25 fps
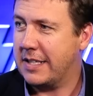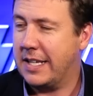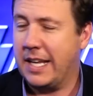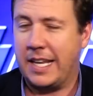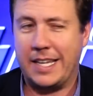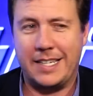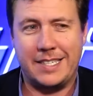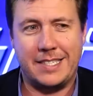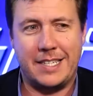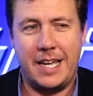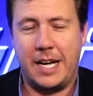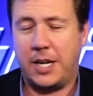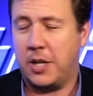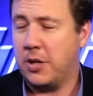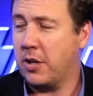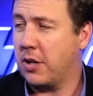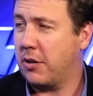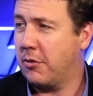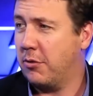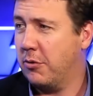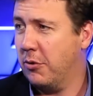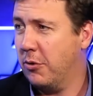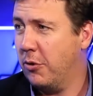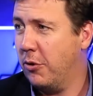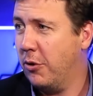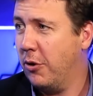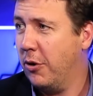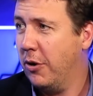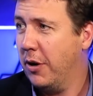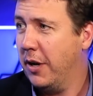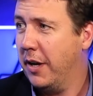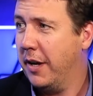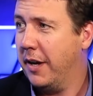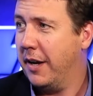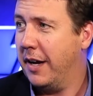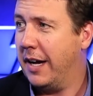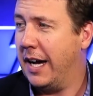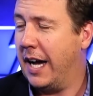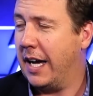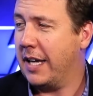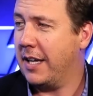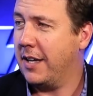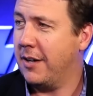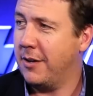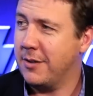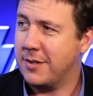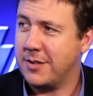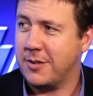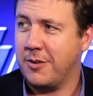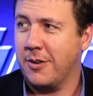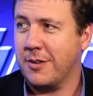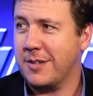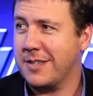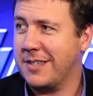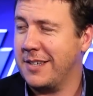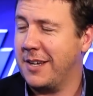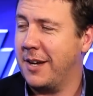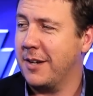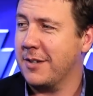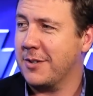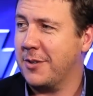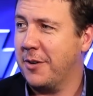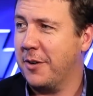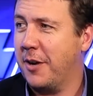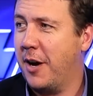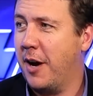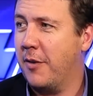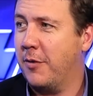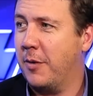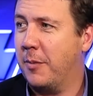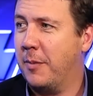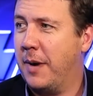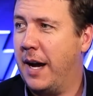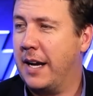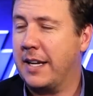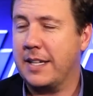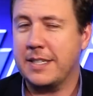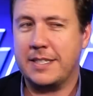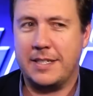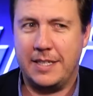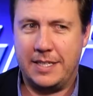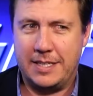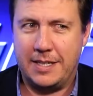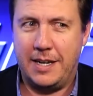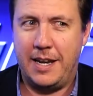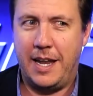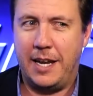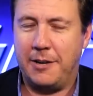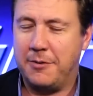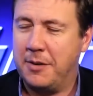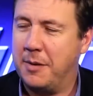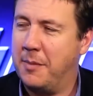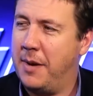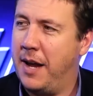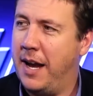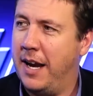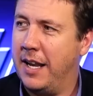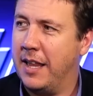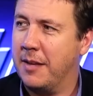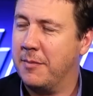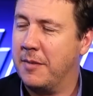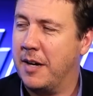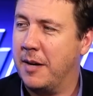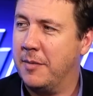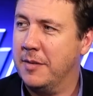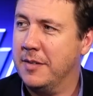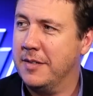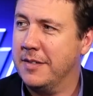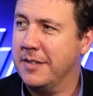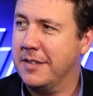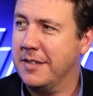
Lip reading: getting stuck in the craw. He heard Scott CO's gone over, and mate, he's an angry man at the moment.